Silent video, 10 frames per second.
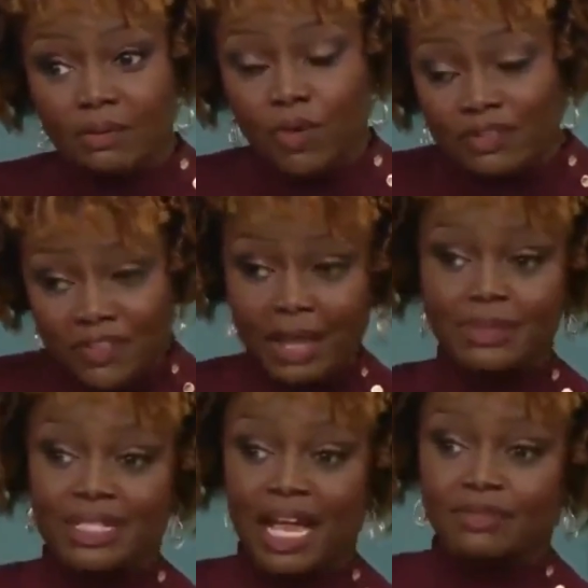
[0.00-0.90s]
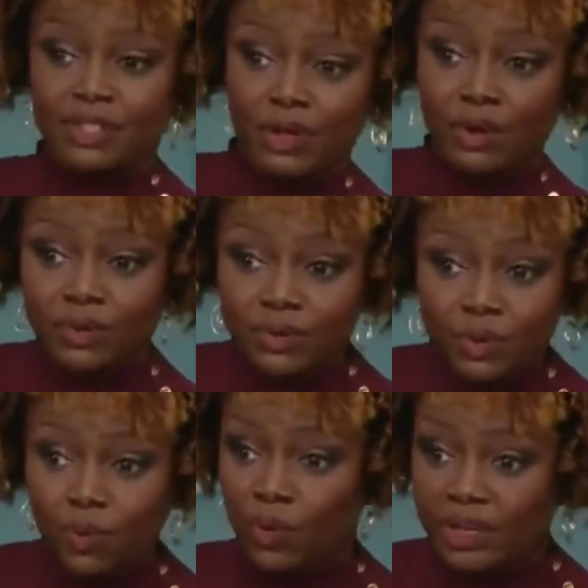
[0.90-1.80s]
what families have to go
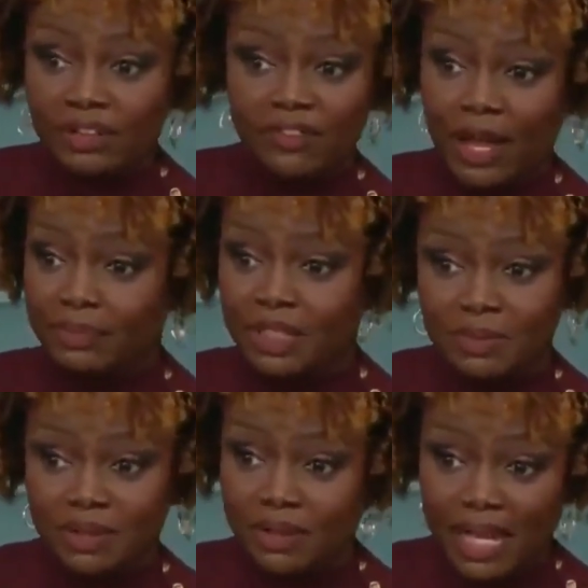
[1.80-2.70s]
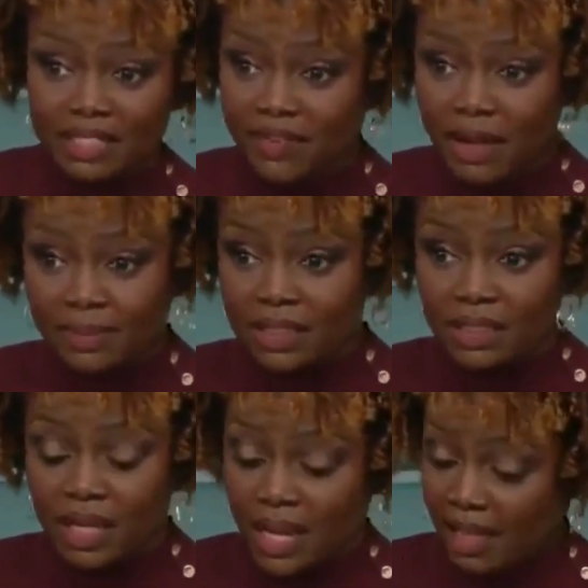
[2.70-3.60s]
through working families middle class
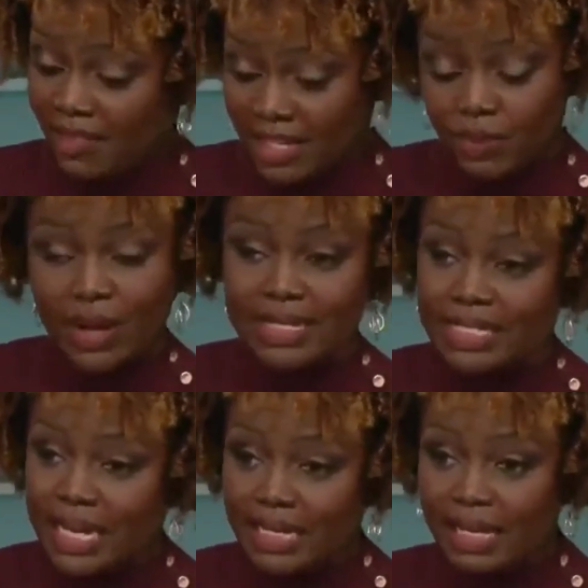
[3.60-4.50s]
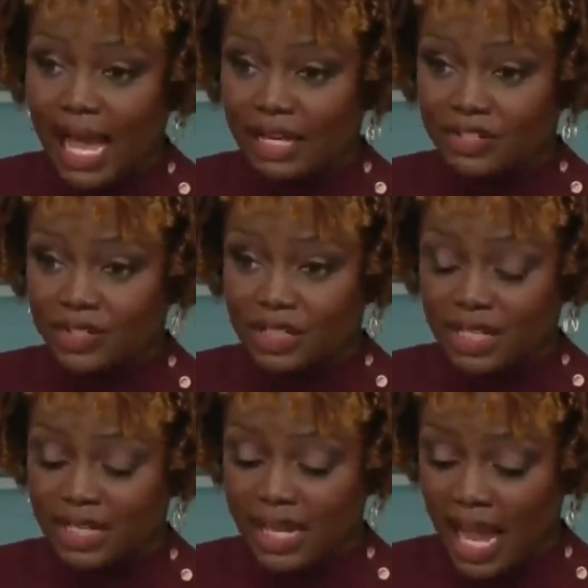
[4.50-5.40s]
families and that's why he's taking actions
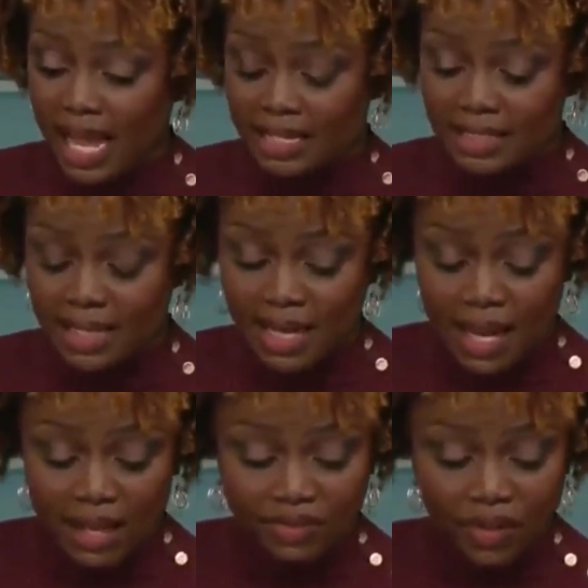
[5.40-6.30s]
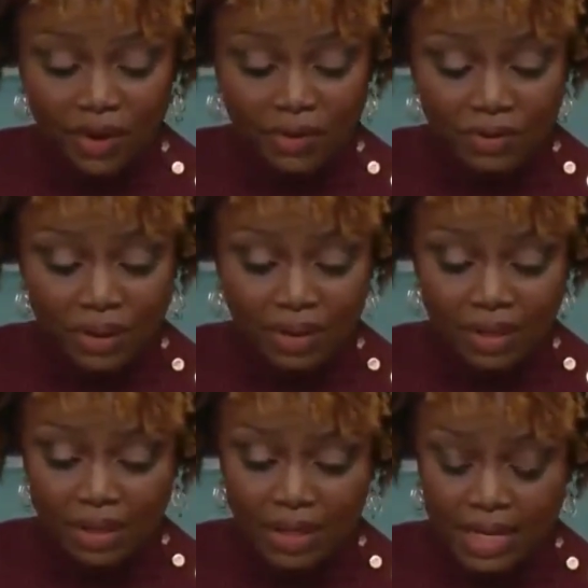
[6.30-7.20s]
that he has and so
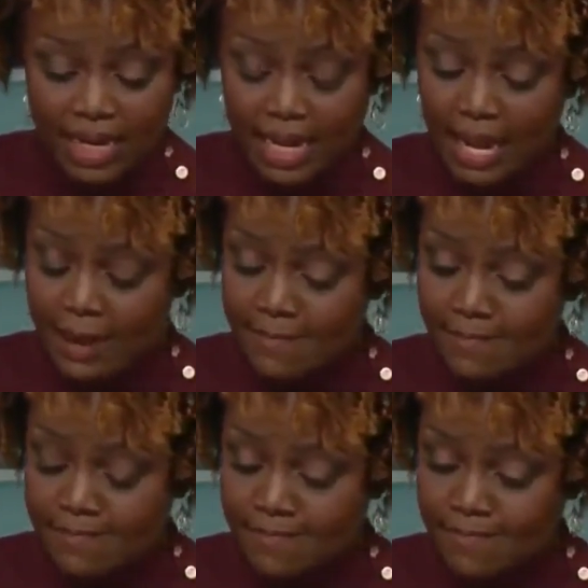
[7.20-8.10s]
look um,